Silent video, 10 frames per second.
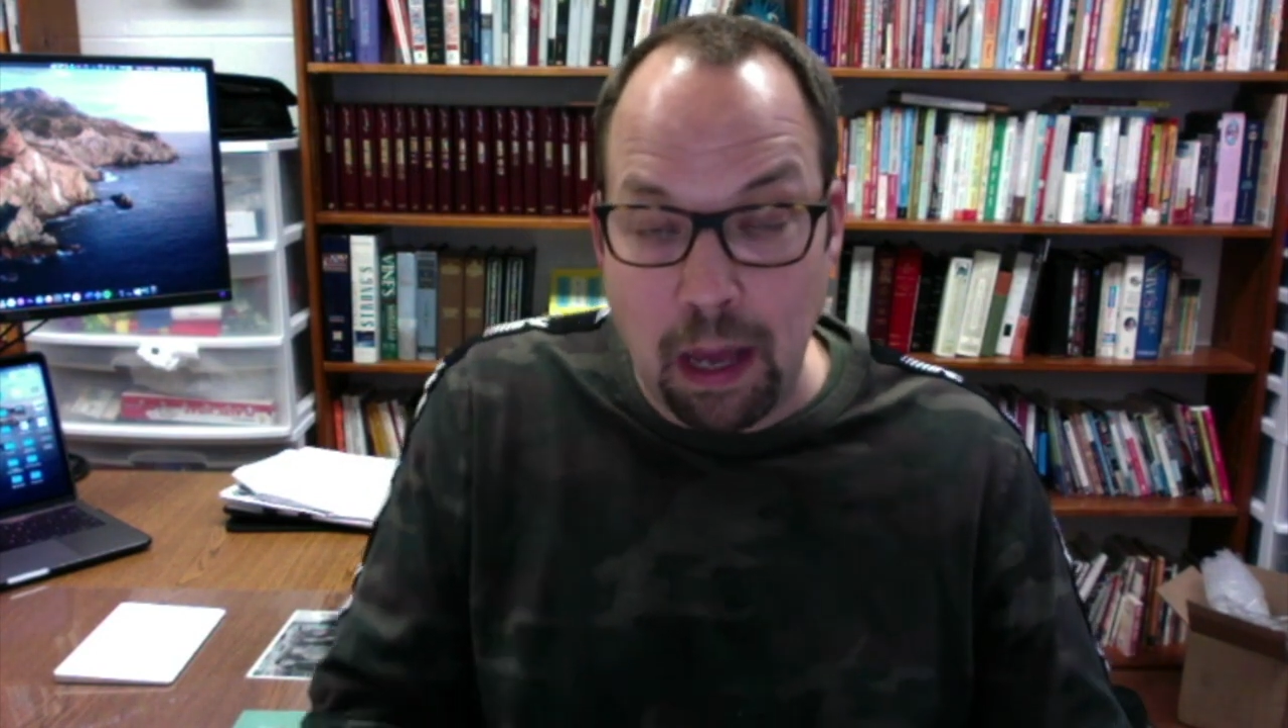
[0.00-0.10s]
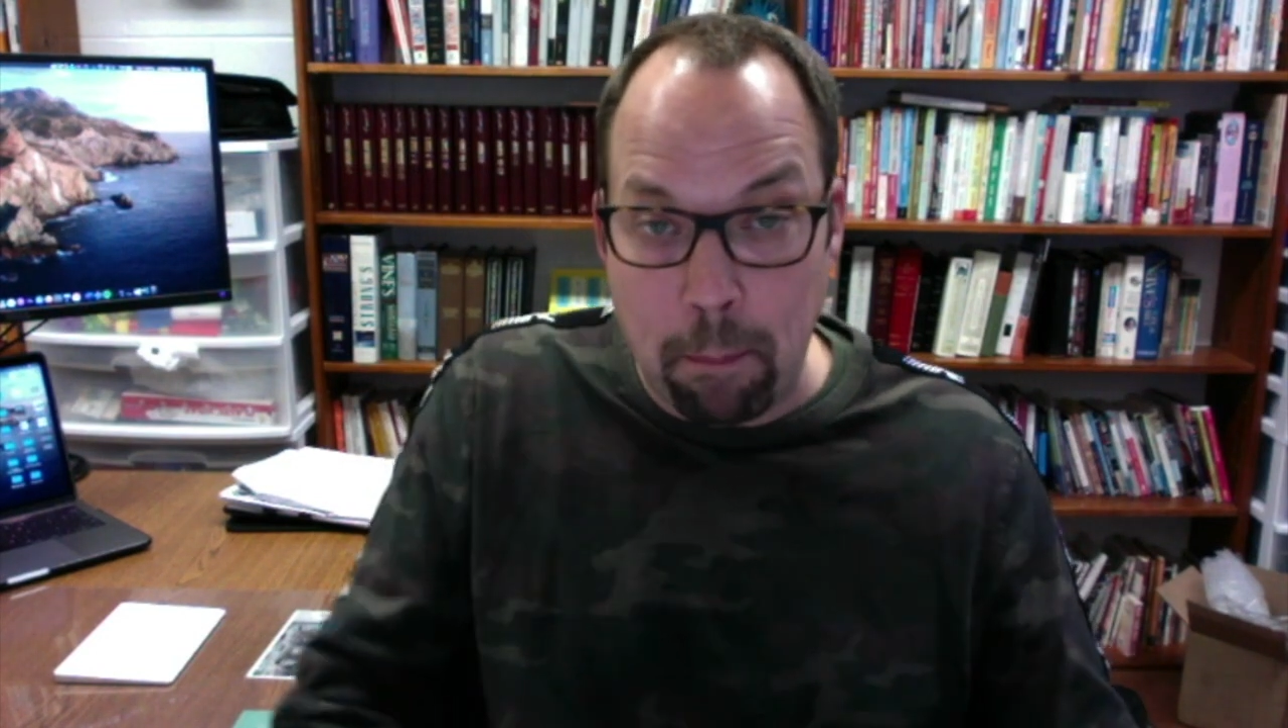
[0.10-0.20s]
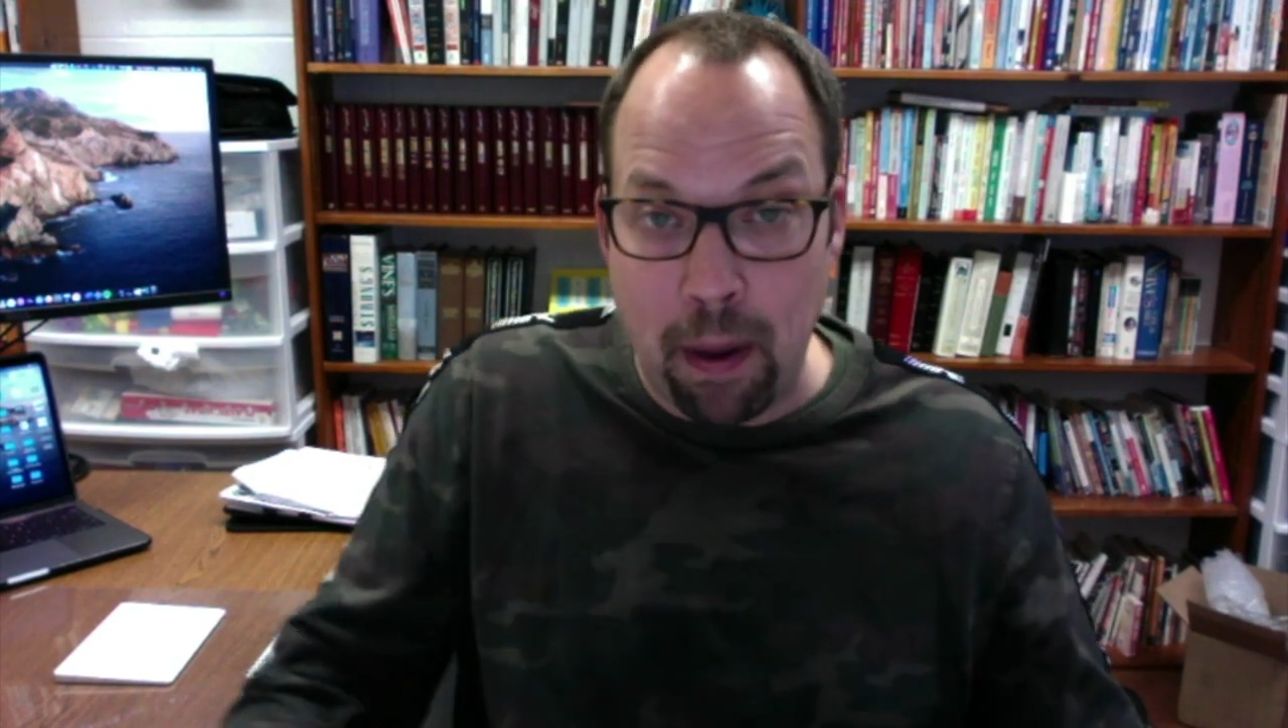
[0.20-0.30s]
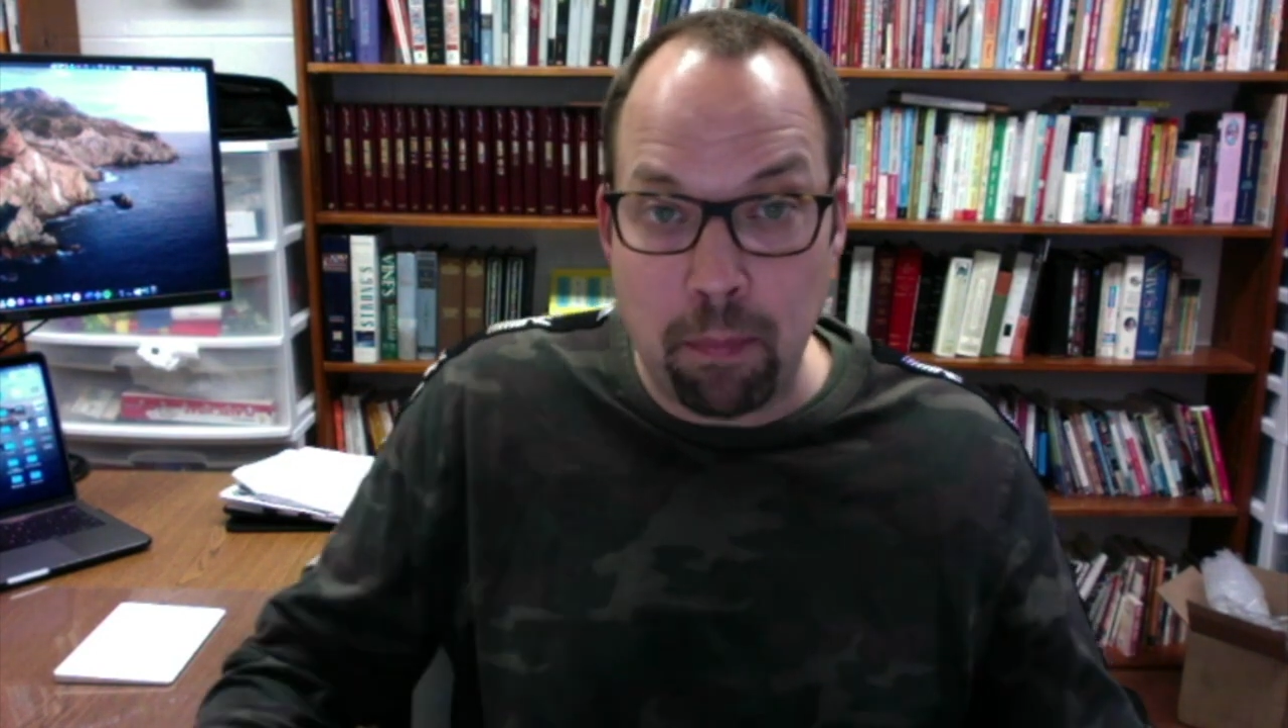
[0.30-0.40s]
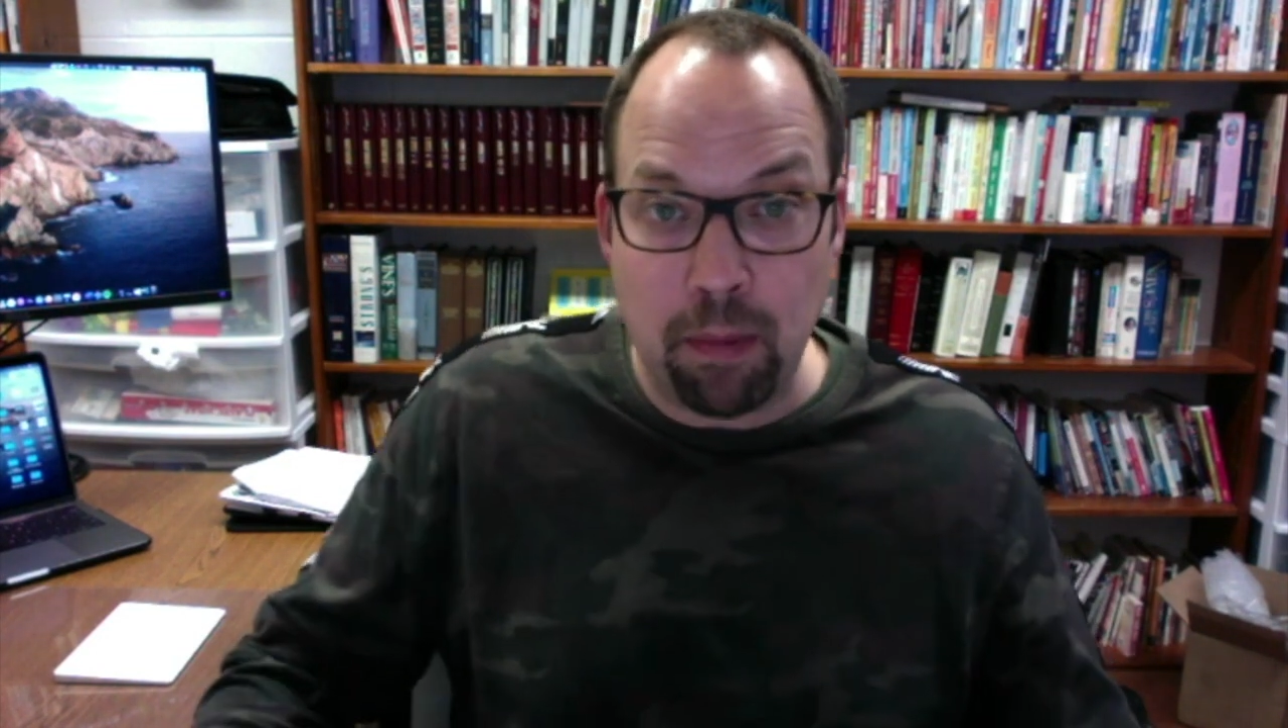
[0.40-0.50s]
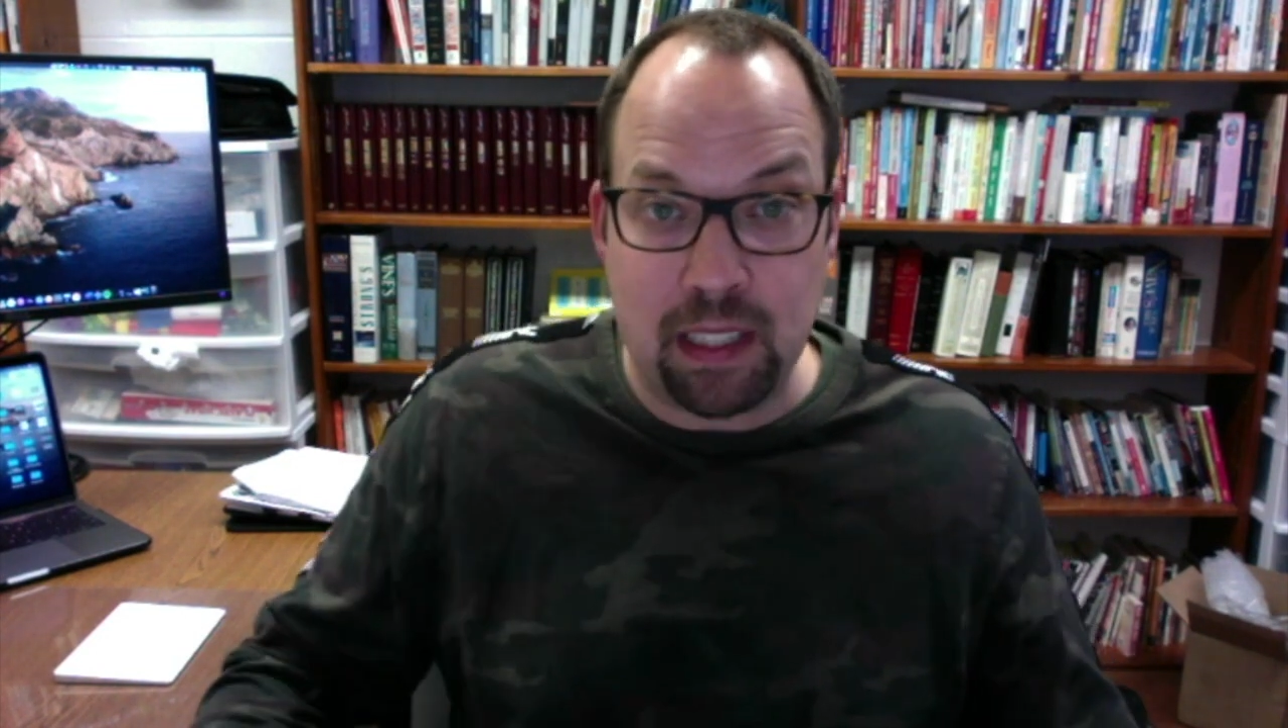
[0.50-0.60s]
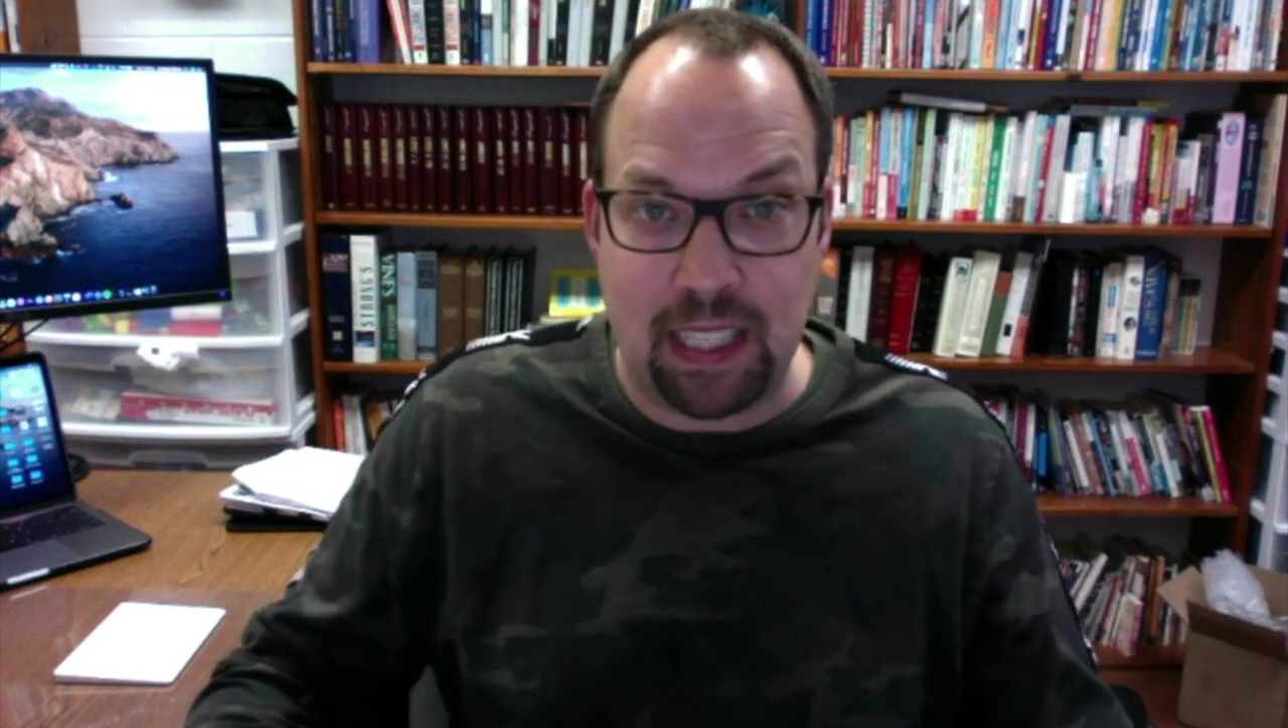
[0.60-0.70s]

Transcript: a public